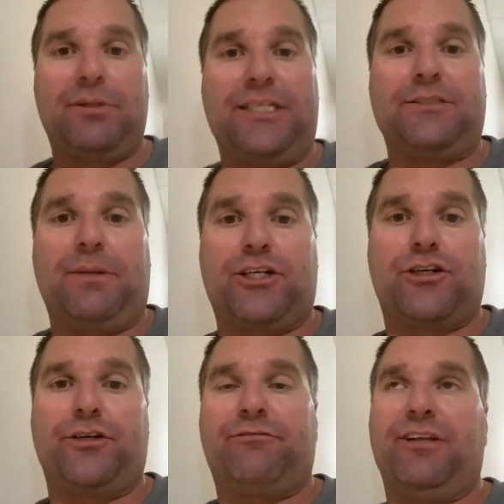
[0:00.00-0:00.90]
please make
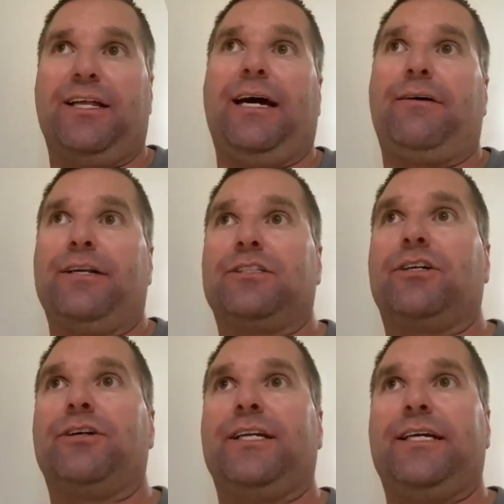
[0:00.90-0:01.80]
sure you fill it out and
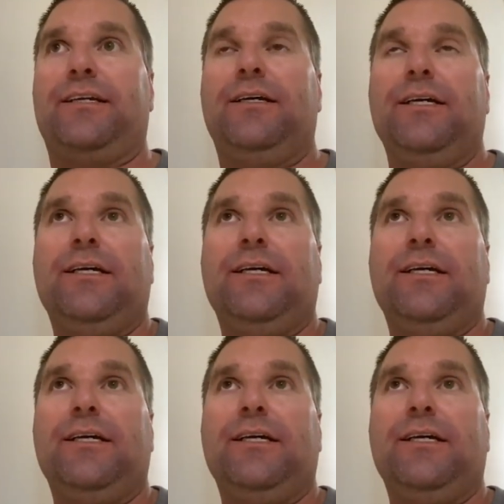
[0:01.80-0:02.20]
turn it in.